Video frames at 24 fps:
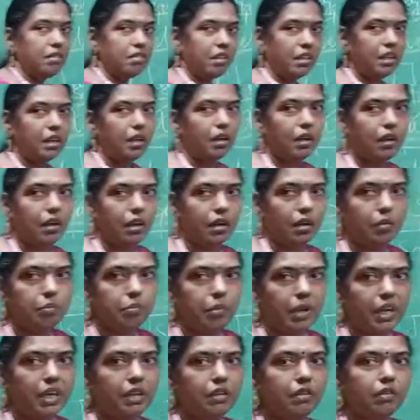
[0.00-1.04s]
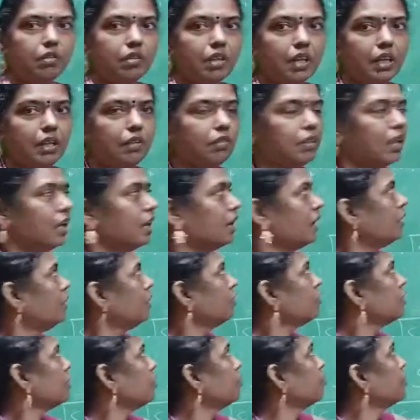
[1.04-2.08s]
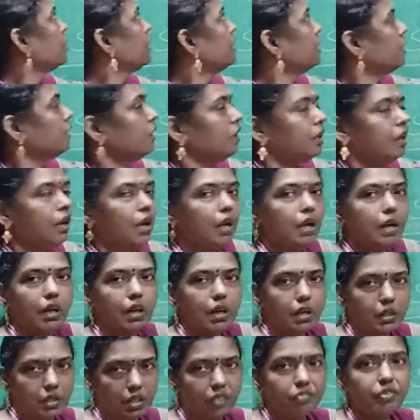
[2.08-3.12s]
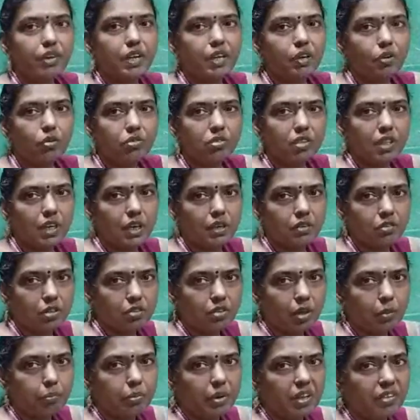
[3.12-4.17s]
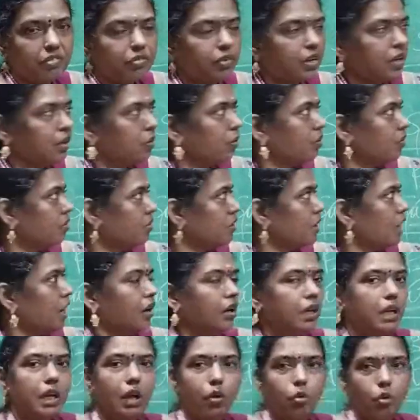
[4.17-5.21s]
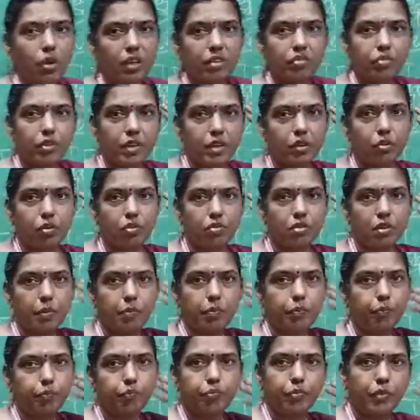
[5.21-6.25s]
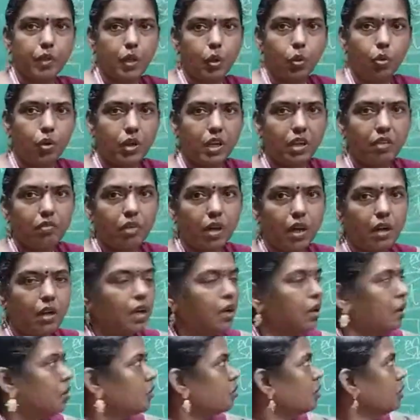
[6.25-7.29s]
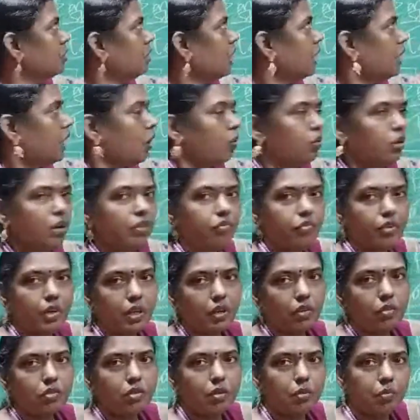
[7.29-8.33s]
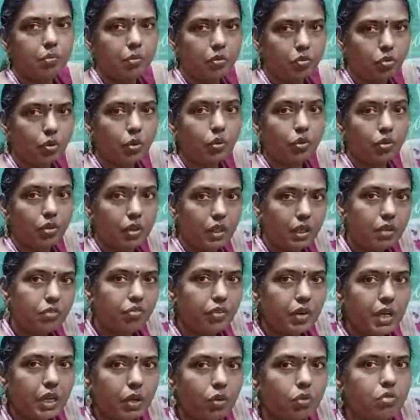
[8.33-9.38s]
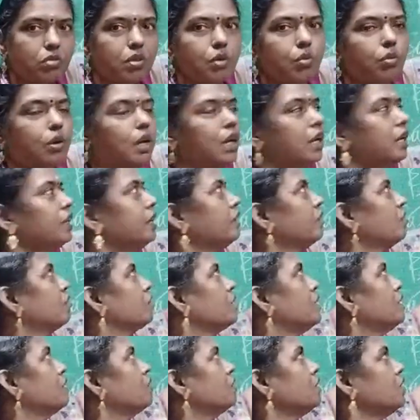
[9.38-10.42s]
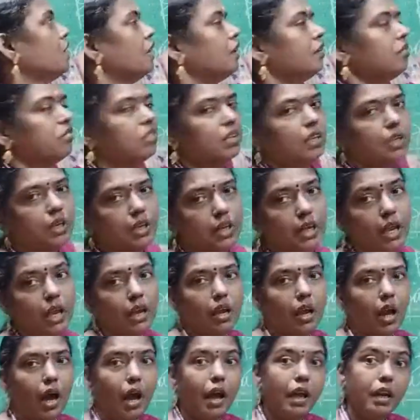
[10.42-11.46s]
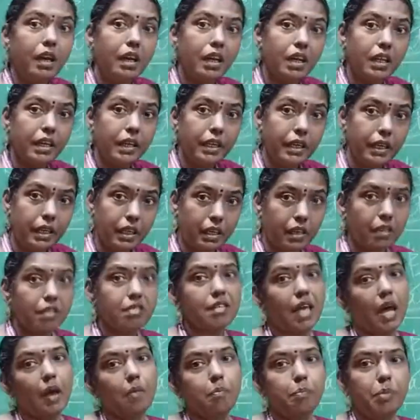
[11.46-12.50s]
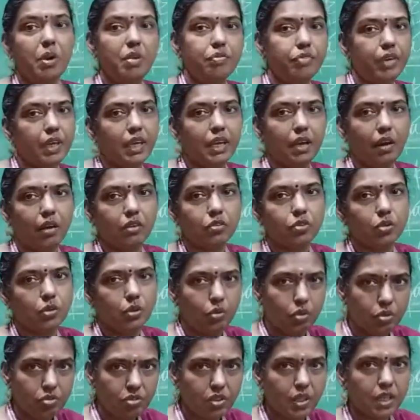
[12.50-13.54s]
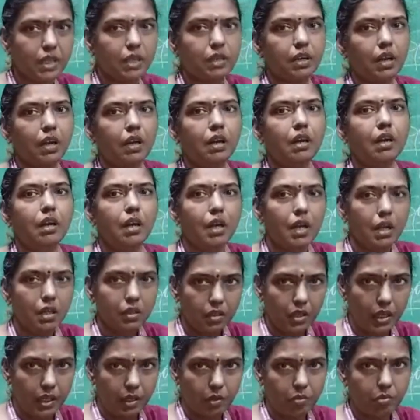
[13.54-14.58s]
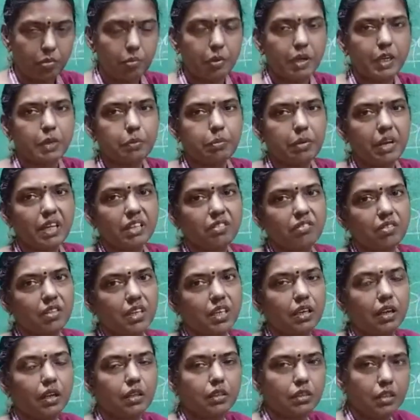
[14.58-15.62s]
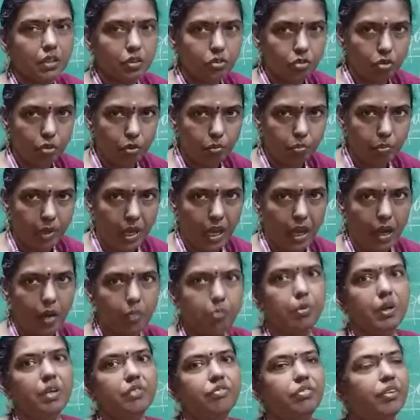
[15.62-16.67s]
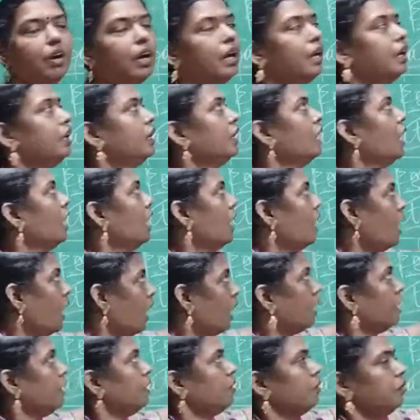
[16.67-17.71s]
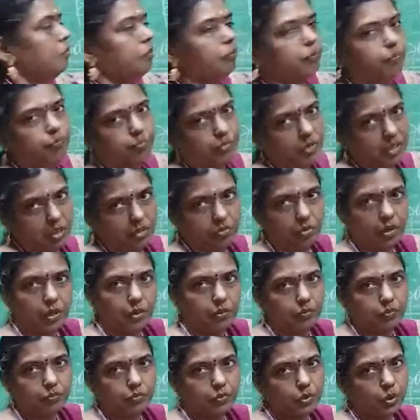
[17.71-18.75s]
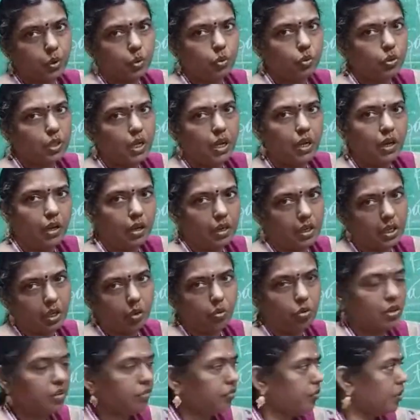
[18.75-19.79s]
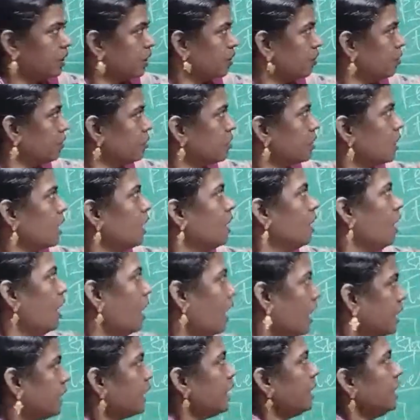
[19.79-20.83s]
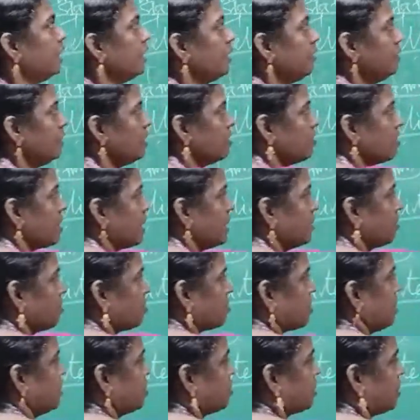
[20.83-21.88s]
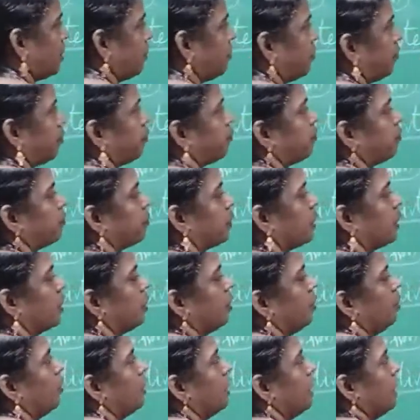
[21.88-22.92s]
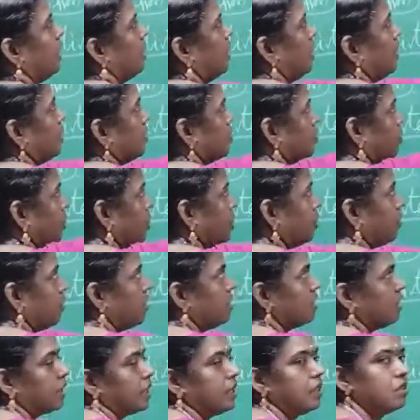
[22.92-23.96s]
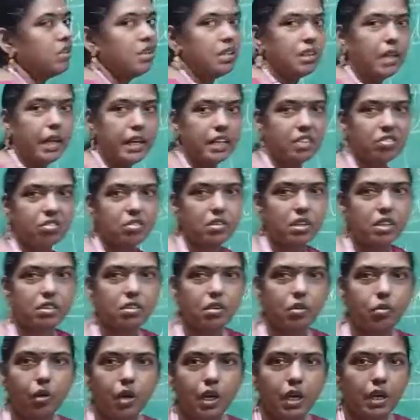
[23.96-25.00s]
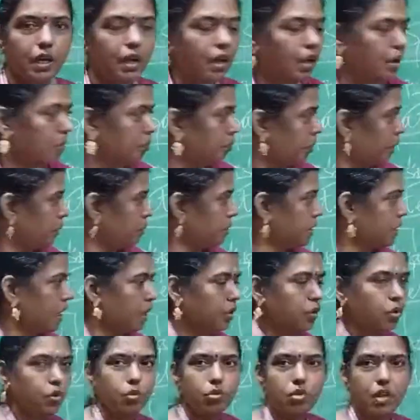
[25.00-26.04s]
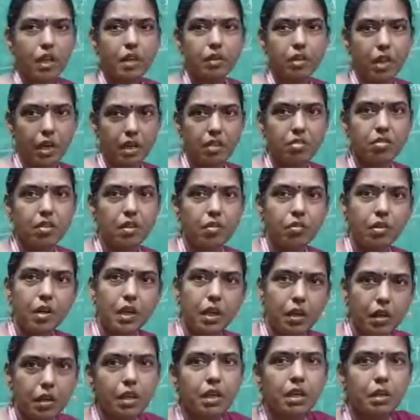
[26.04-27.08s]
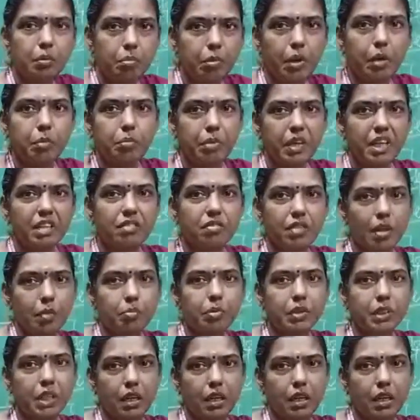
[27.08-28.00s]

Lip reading: the main thing they have separated the frequency ranges, uplink frequency and downlink frequency. Okay, so the downlink frequency. So its frequency only it is changing and sending, and it's amplifying also. The signal that is multiplex signal that should be amplified and given through the downlink frequency. Again in this earth station. Okay, so it will reaching the air station only. Maybe the user, the receiver, he may be in some